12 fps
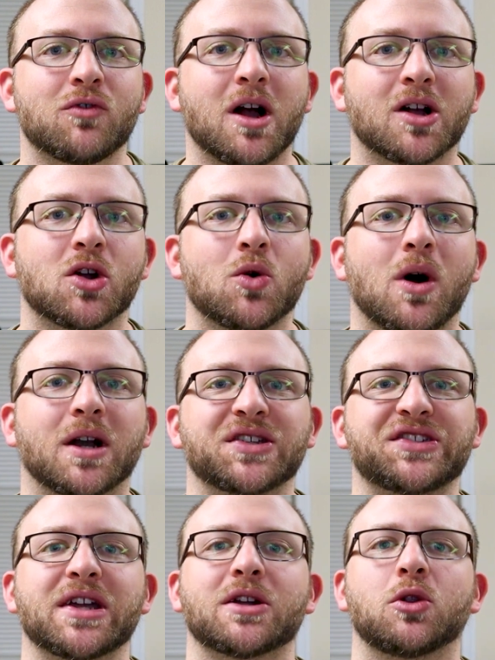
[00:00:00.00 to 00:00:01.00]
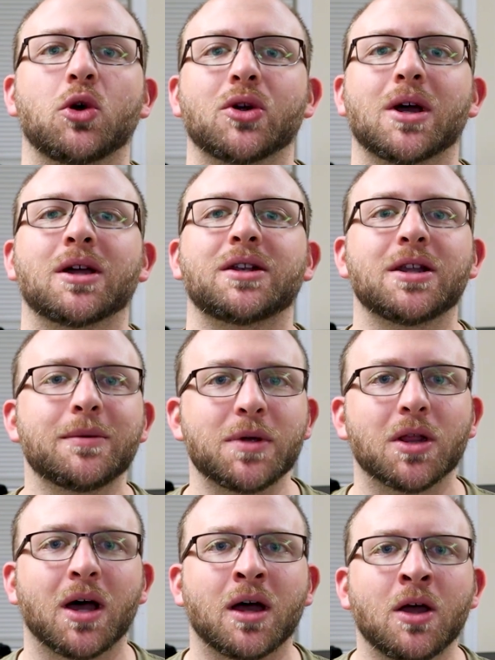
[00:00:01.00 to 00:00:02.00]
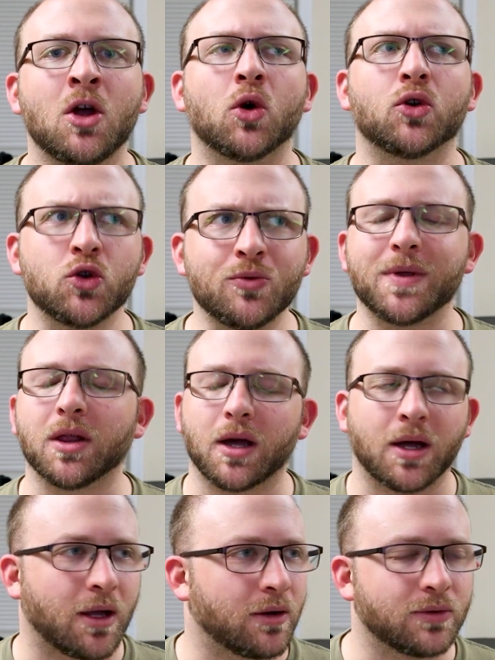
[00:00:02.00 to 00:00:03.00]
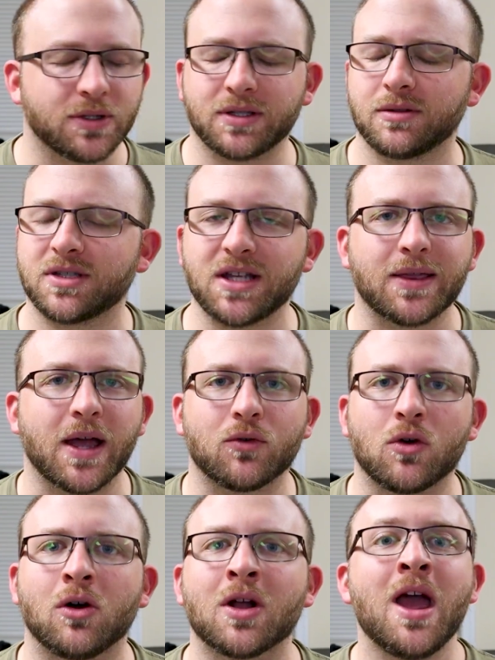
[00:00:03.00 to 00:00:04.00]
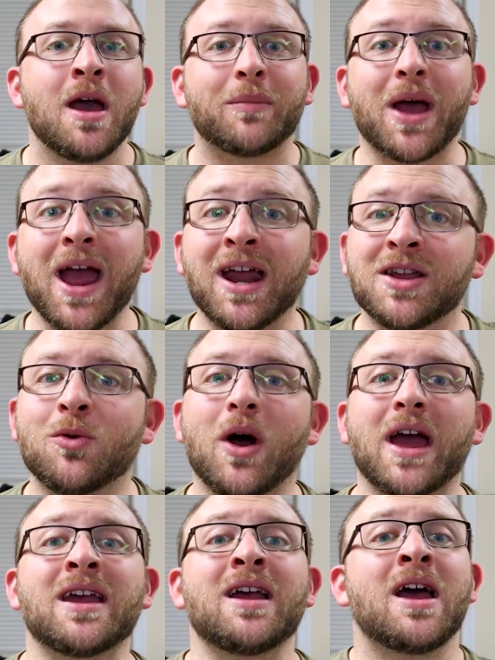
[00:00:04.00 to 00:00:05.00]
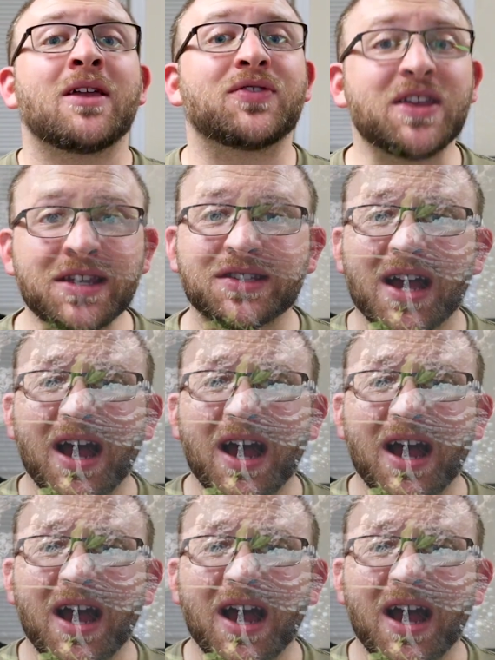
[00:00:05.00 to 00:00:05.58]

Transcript: rock iguana, cyclura nubula, or nubula, I always say that wrong. But anyway, these